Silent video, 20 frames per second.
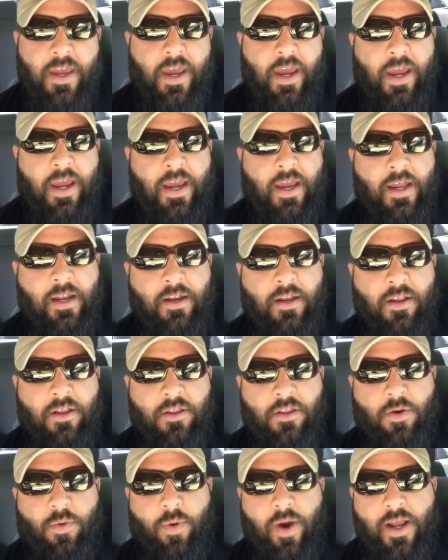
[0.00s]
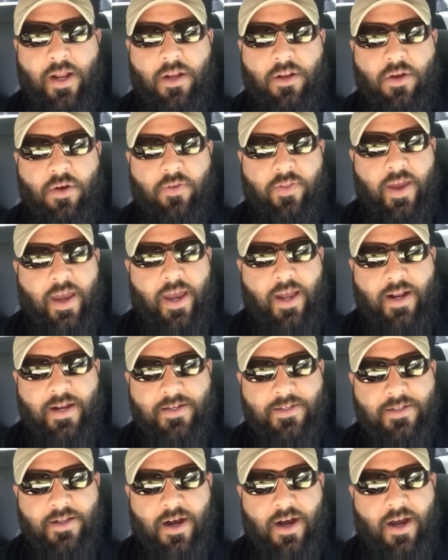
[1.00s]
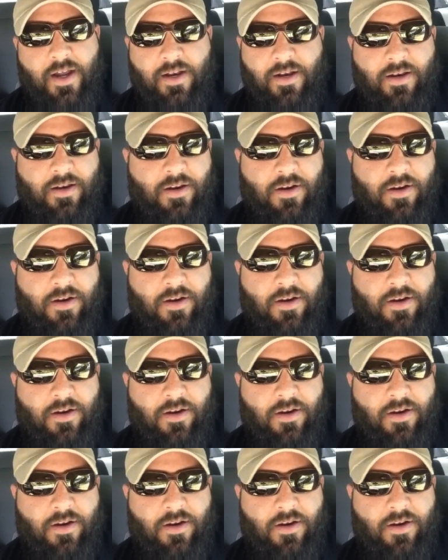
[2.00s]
And the way to do that is not